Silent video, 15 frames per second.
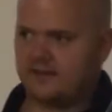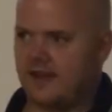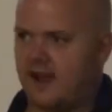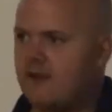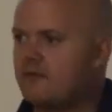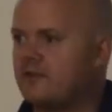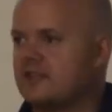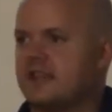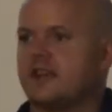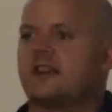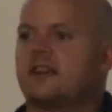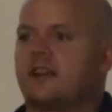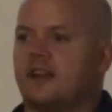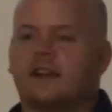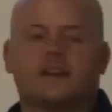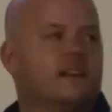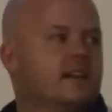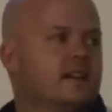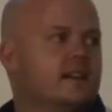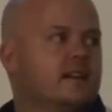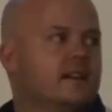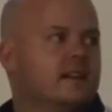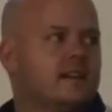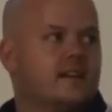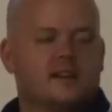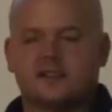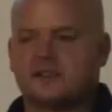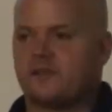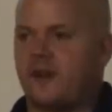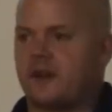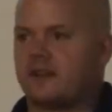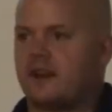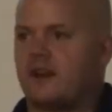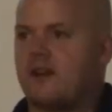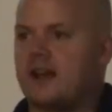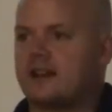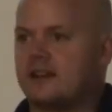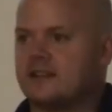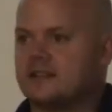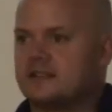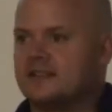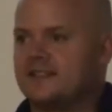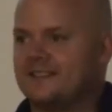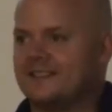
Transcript: every single thing is affecting our athletes